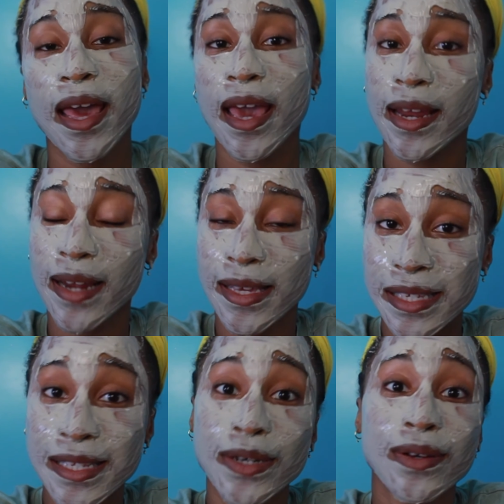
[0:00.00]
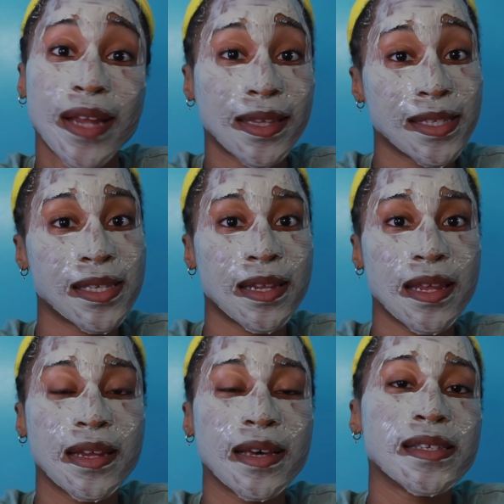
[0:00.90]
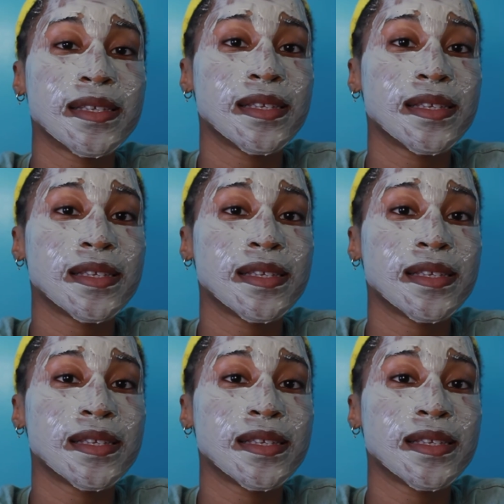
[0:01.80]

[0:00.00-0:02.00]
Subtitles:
And I still like the Sanitas.